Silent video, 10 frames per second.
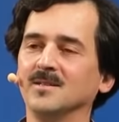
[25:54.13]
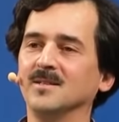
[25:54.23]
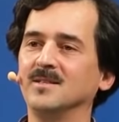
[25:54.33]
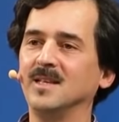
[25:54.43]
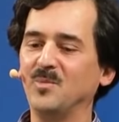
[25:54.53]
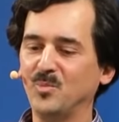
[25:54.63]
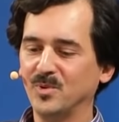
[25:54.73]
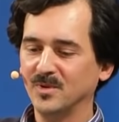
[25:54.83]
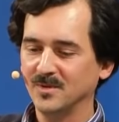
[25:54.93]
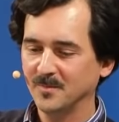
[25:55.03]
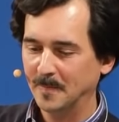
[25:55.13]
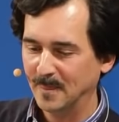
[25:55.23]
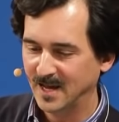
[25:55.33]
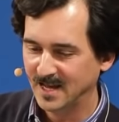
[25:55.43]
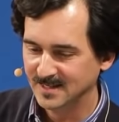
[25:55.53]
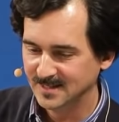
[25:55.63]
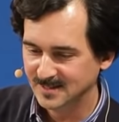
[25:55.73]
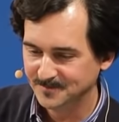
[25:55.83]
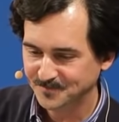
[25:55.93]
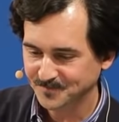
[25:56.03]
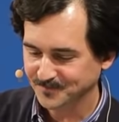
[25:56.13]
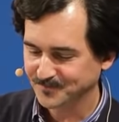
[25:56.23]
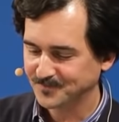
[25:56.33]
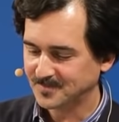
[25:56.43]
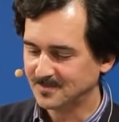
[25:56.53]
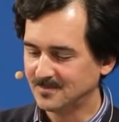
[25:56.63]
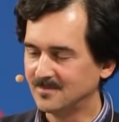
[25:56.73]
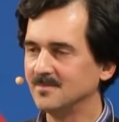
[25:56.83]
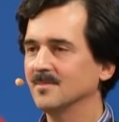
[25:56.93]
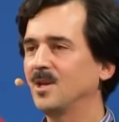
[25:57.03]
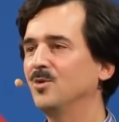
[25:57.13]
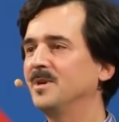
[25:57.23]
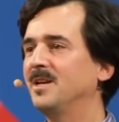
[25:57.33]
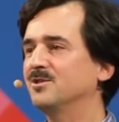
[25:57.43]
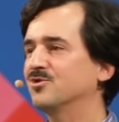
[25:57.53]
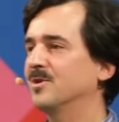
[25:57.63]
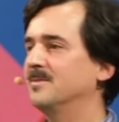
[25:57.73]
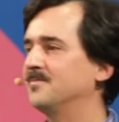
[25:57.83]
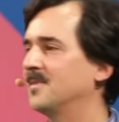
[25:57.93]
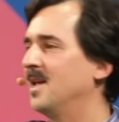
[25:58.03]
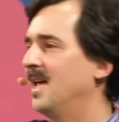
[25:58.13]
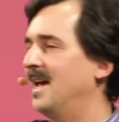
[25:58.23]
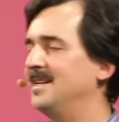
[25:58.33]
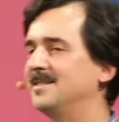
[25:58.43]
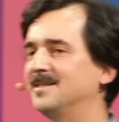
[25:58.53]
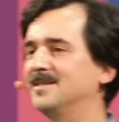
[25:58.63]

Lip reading: the tip is human history. And it's